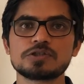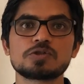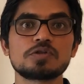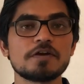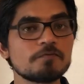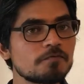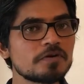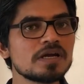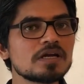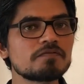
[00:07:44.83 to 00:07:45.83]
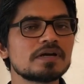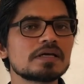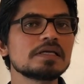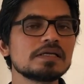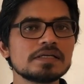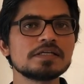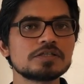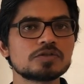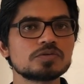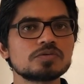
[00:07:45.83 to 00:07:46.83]
So they frequently
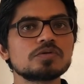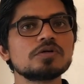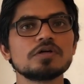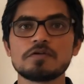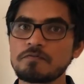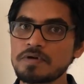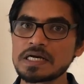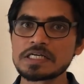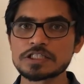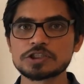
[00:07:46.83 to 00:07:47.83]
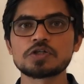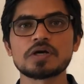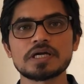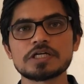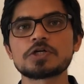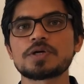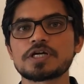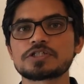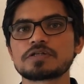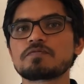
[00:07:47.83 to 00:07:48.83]
lead to various drug
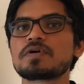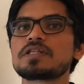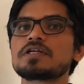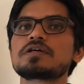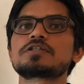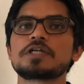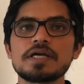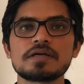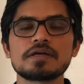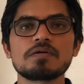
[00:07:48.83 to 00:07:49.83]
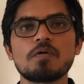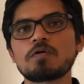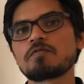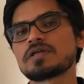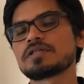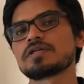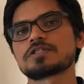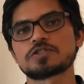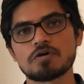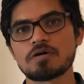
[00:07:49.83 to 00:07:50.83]
interaction when they are taken or when they
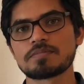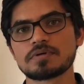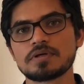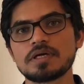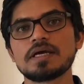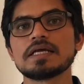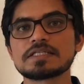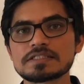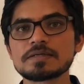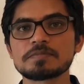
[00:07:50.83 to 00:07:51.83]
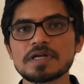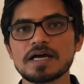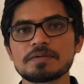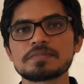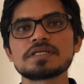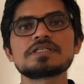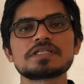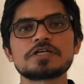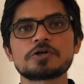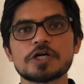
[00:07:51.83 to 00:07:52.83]
are stopped. And sometimes
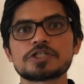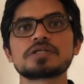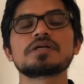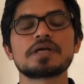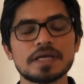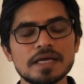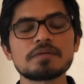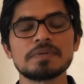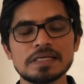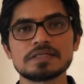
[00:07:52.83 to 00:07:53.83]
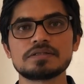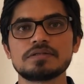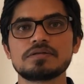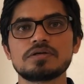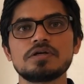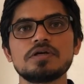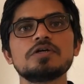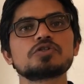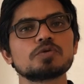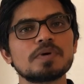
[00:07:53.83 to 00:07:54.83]
these interactions can be lethal.
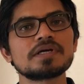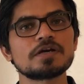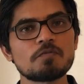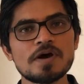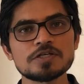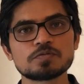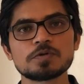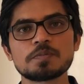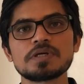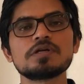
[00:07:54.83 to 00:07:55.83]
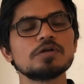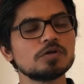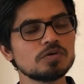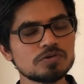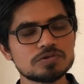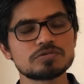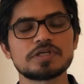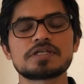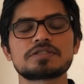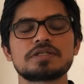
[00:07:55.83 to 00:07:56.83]
So my advice would be not to
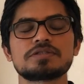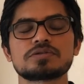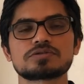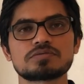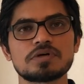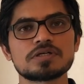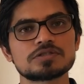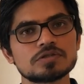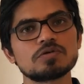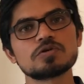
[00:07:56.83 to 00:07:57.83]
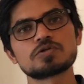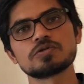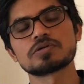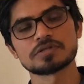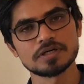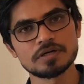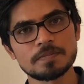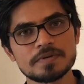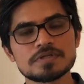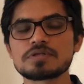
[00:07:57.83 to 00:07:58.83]
take St. John's wort, go to your
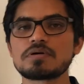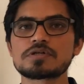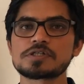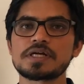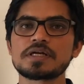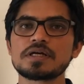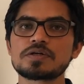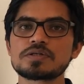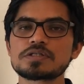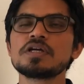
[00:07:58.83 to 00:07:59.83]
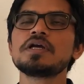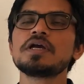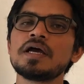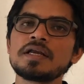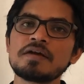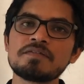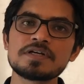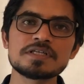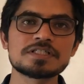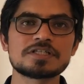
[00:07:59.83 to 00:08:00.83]
therapist or psychiatrist and have a
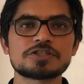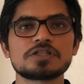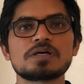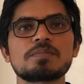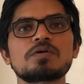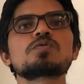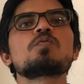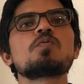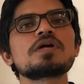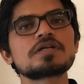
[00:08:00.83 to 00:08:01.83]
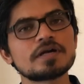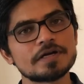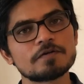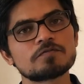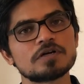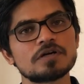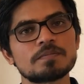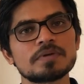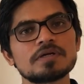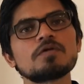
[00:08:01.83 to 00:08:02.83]
discussion about what kind of
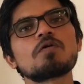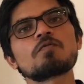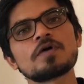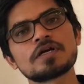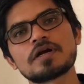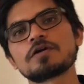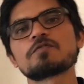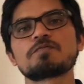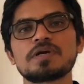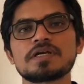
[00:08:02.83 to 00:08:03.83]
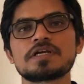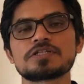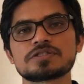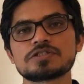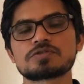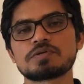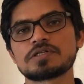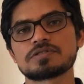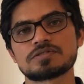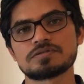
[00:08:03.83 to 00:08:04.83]
therapy or what kind of medication is
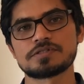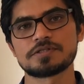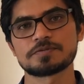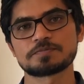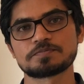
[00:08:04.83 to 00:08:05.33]
going to suit you.